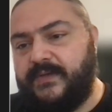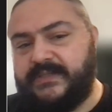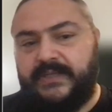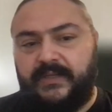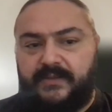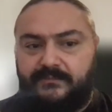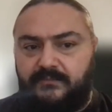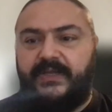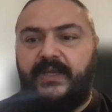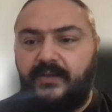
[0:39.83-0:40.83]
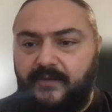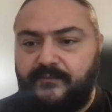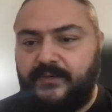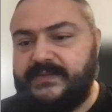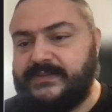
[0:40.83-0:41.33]
This is not a data
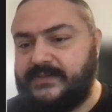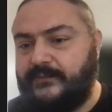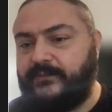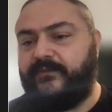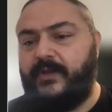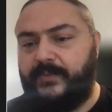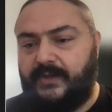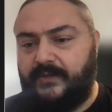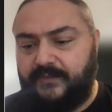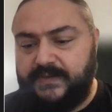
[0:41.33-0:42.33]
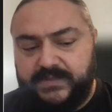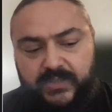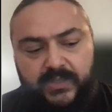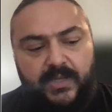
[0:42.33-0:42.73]
conference. It's a software developer conference.